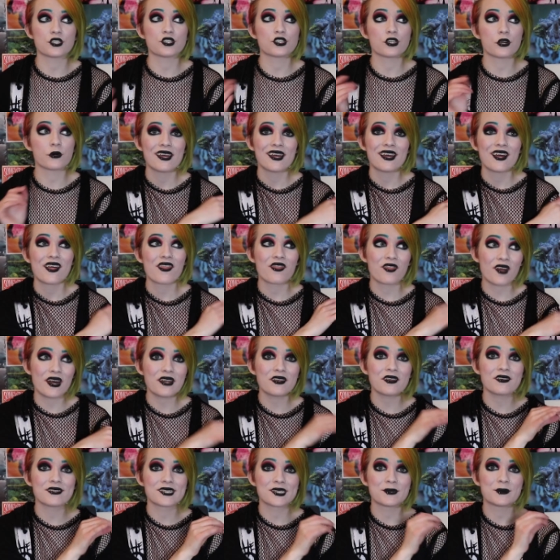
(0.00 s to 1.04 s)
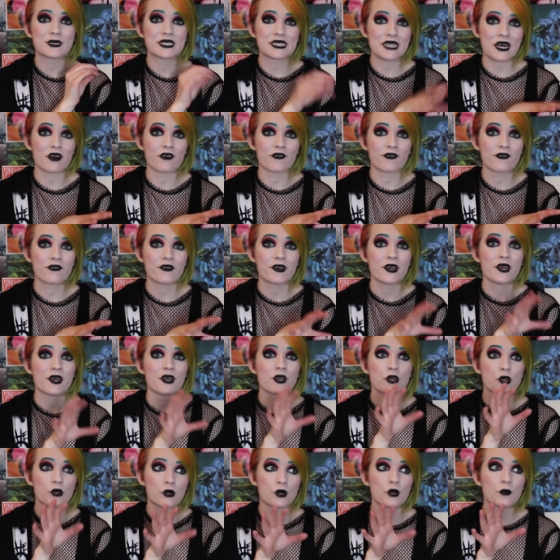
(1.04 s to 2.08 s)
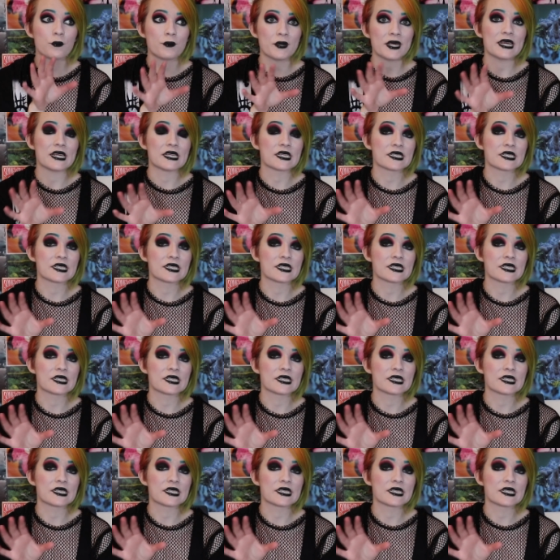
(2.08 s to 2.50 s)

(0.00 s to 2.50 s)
So Thanos himself could be